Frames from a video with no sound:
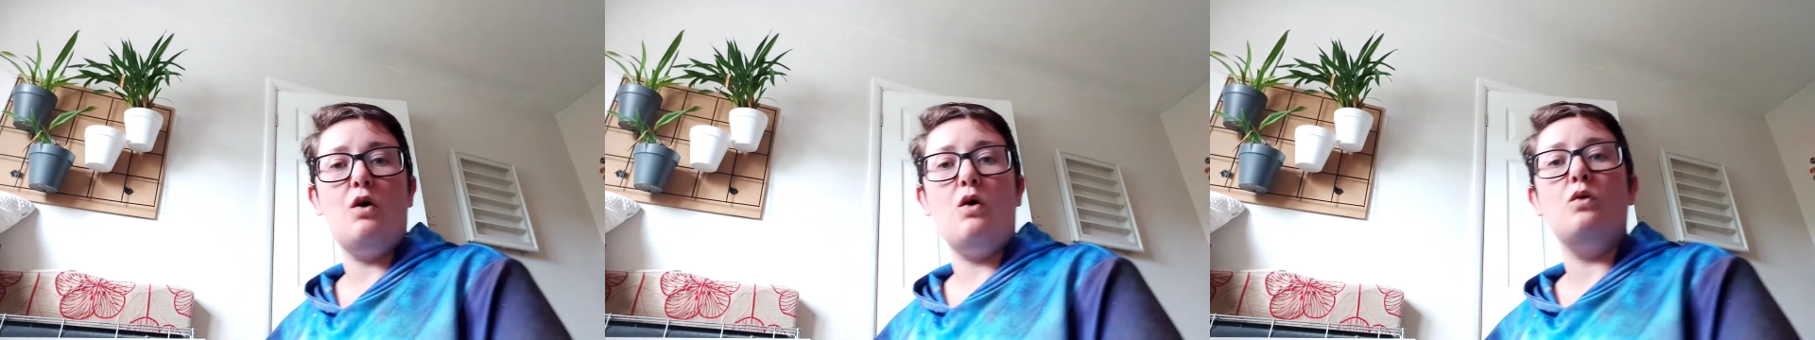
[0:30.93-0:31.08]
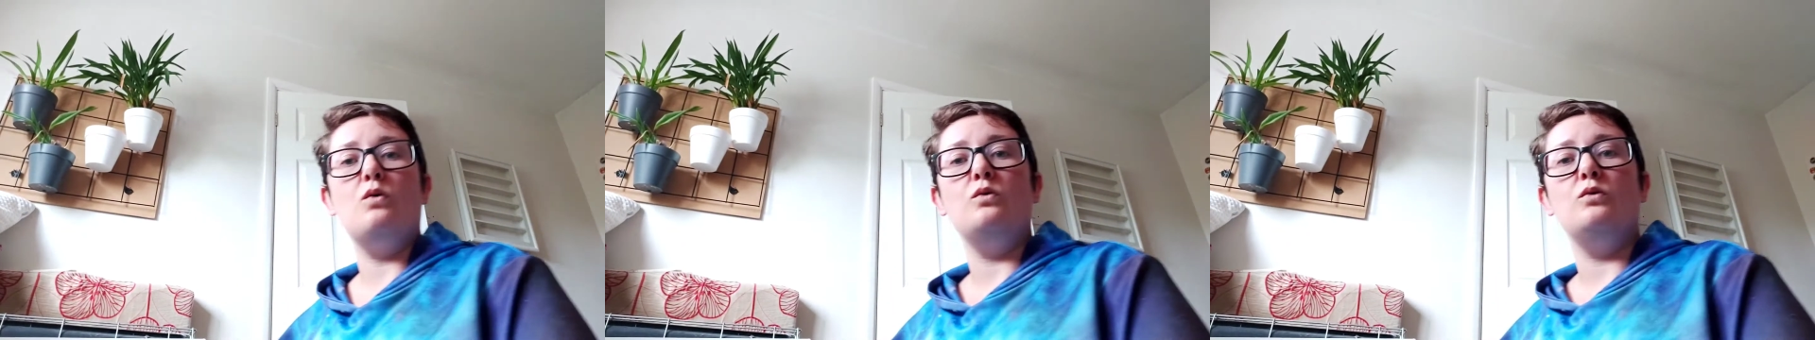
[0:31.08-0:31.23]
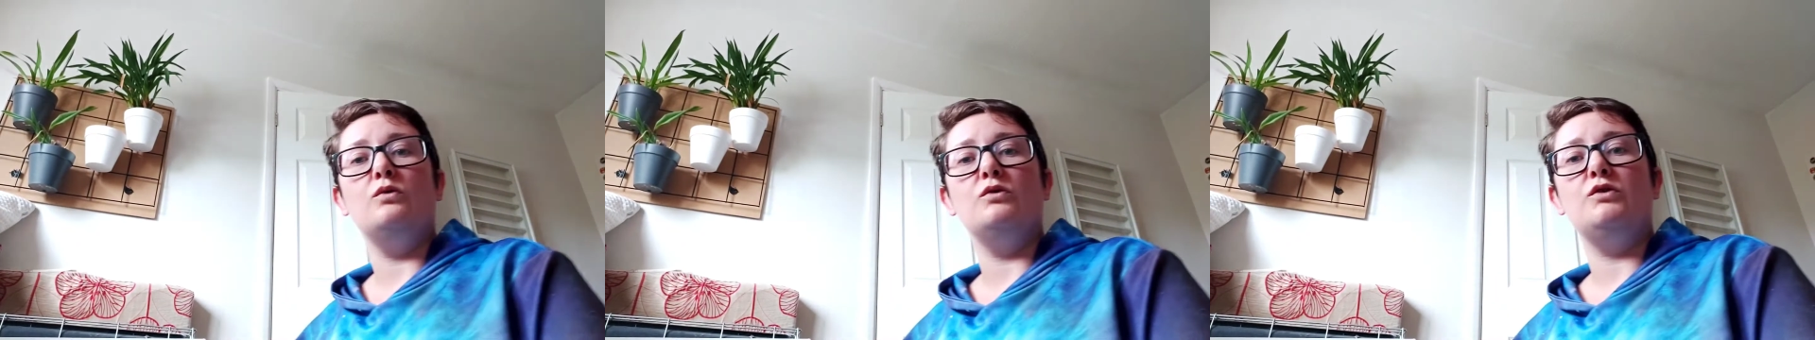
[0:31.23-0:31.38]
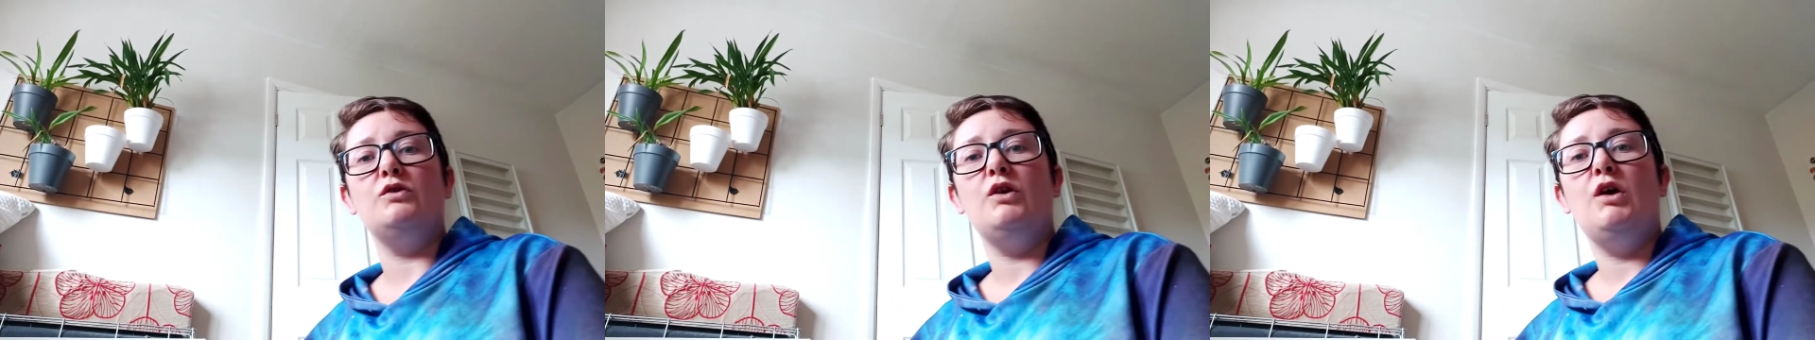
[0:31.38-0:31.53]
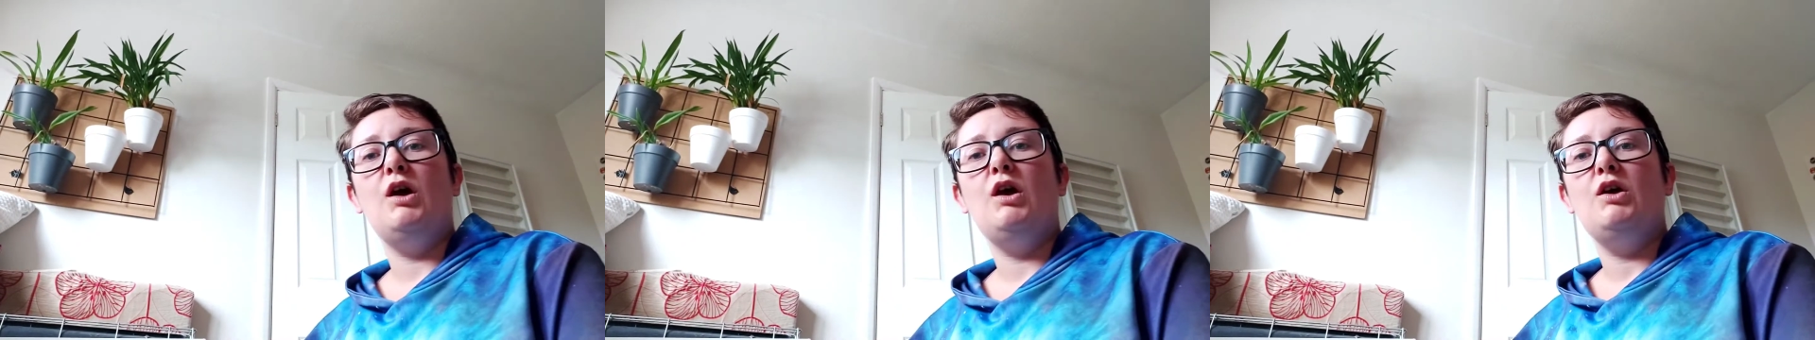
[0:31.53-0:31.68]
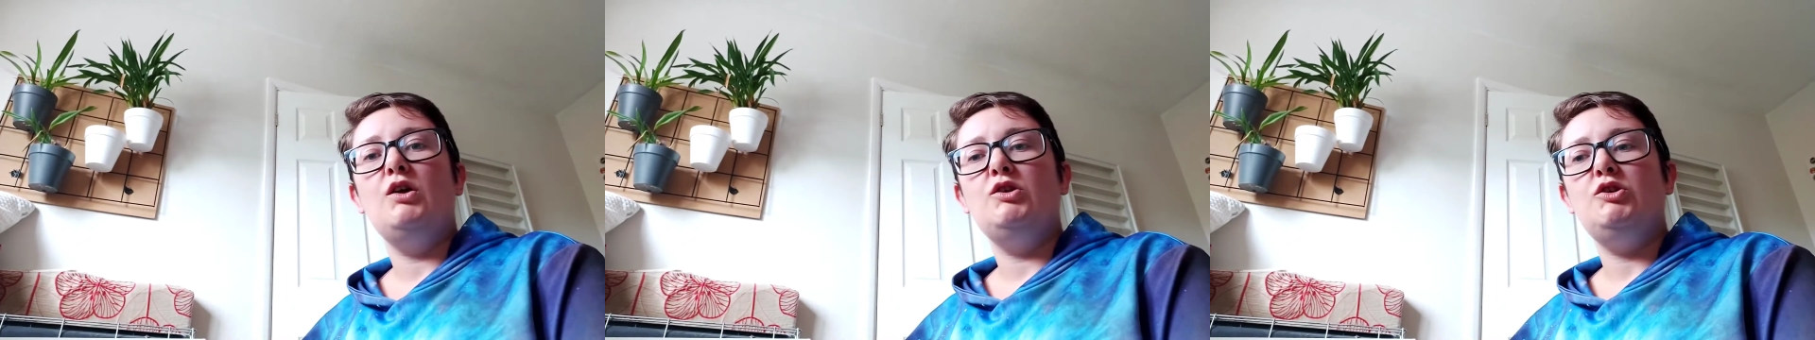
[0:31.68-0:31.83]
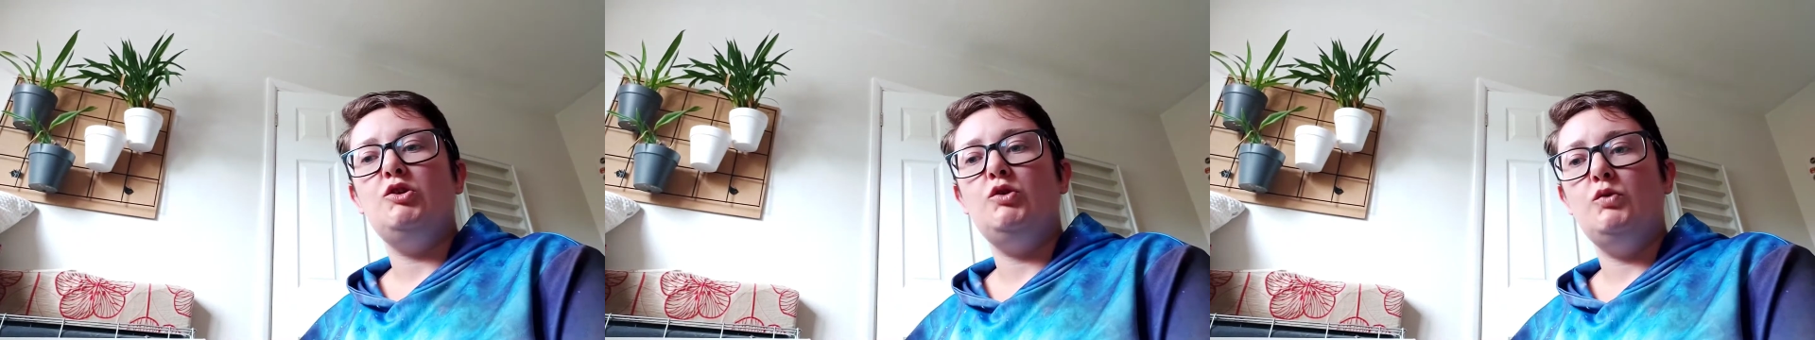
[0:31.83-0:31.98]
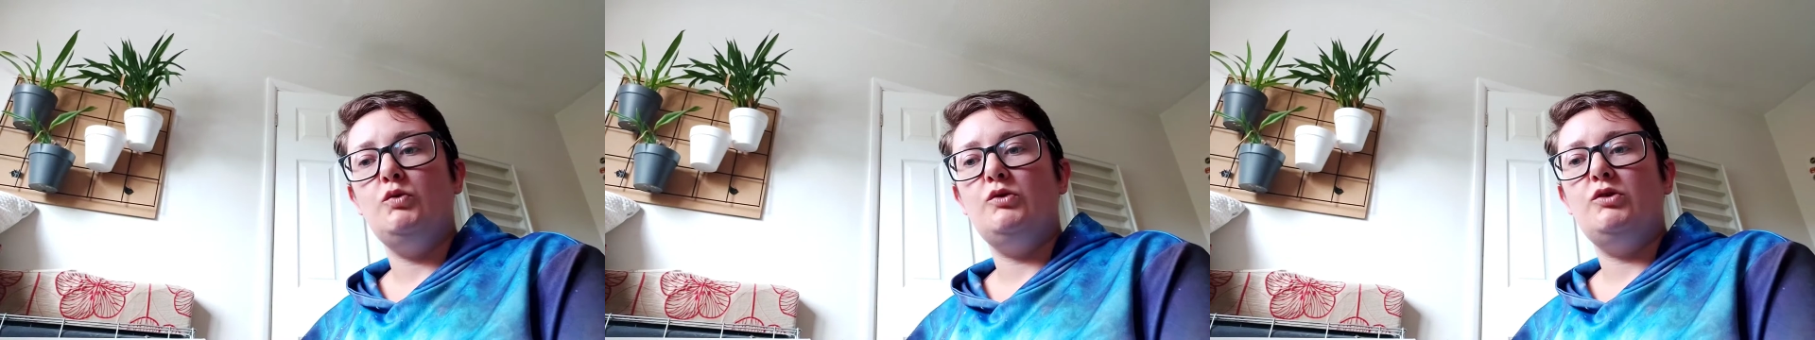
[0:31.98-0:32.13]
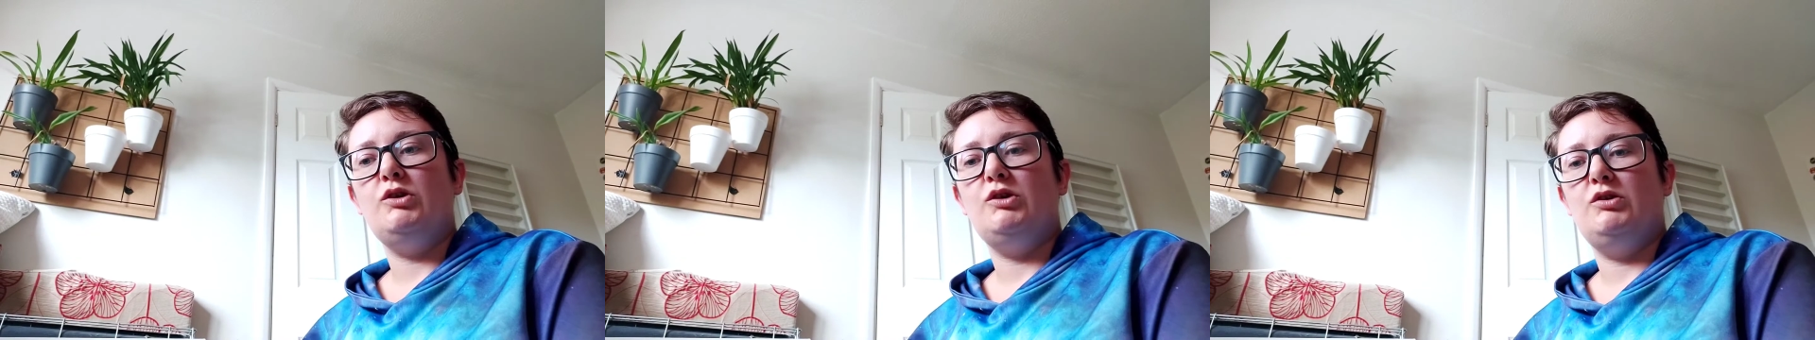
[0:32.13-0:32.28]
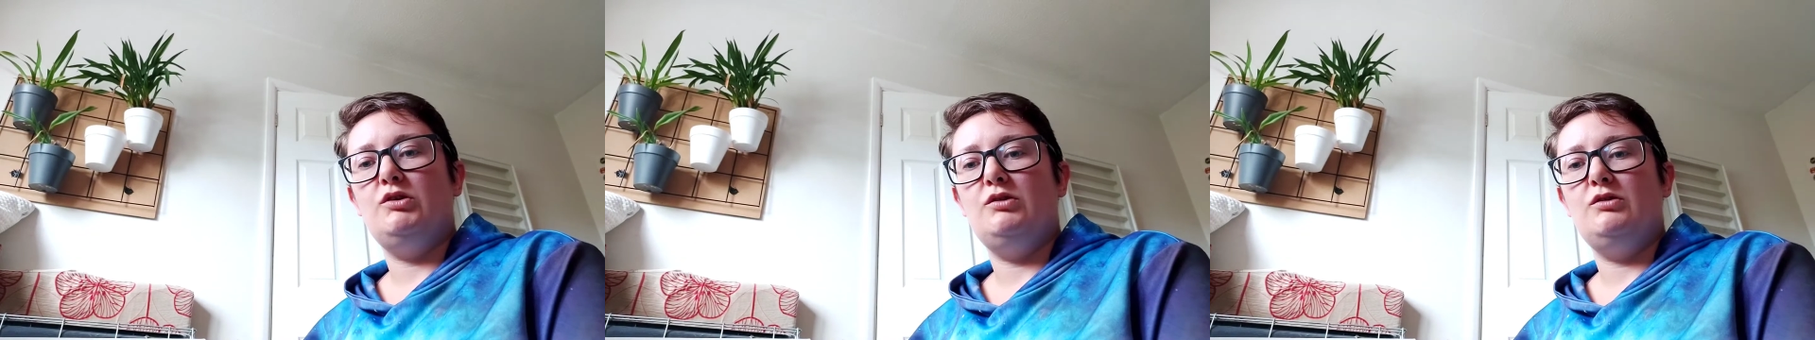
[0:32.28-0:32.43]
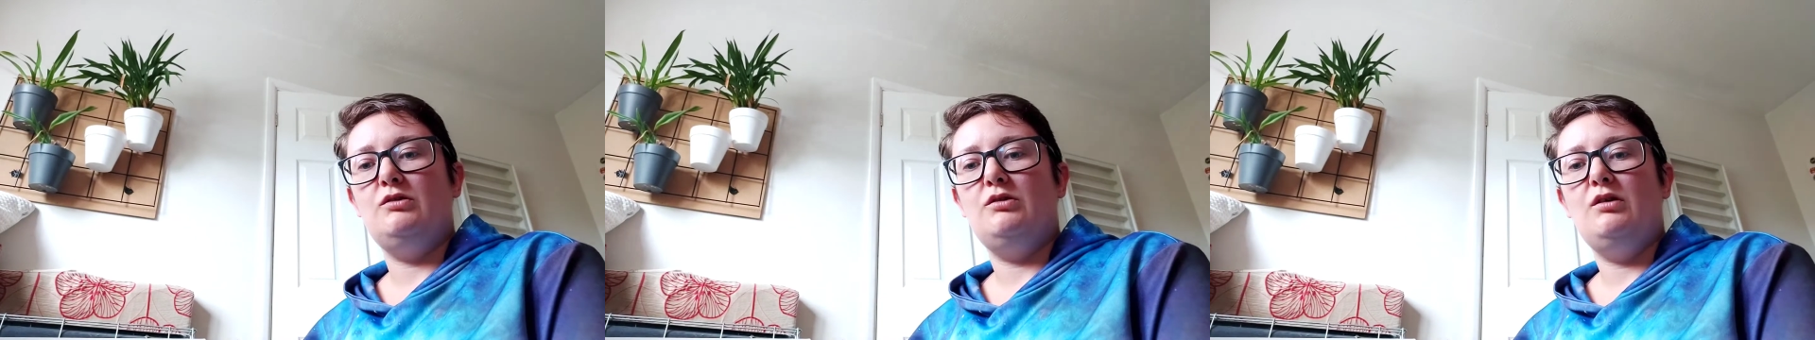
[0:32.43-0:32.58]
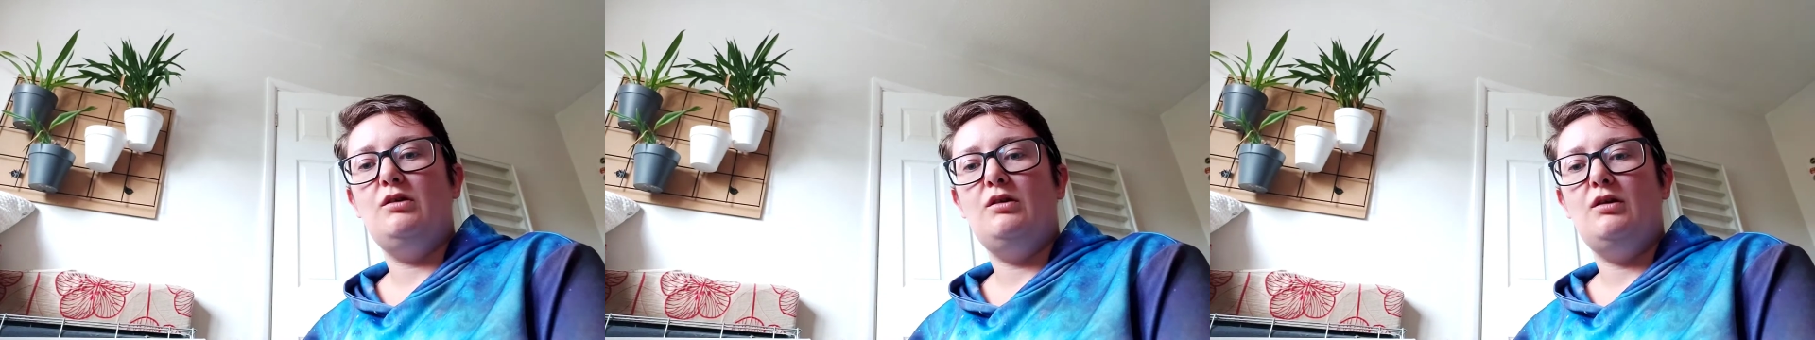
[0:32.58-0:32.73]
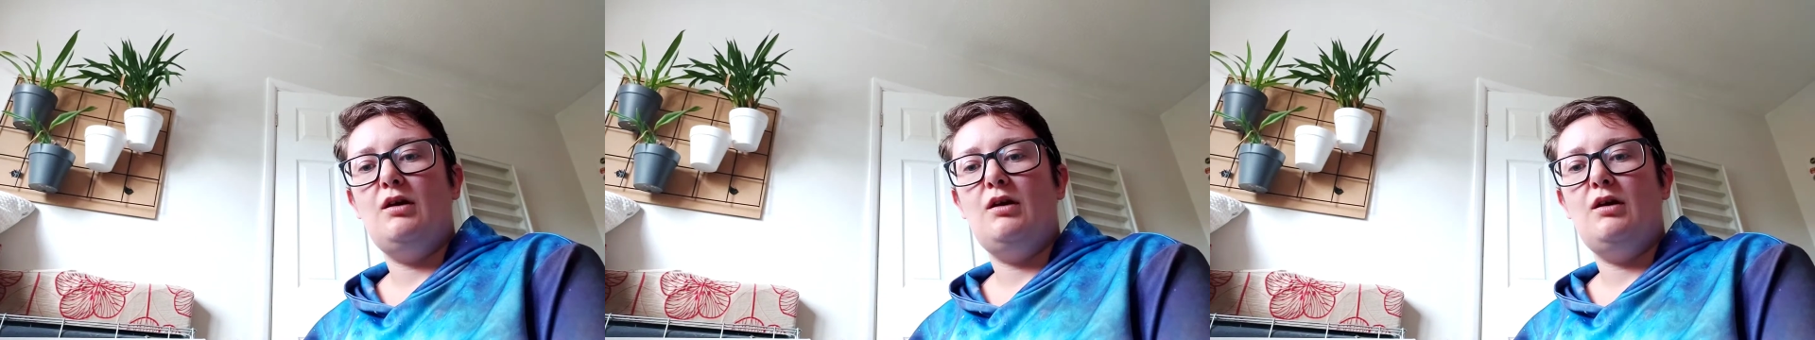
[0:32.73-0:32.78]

old you can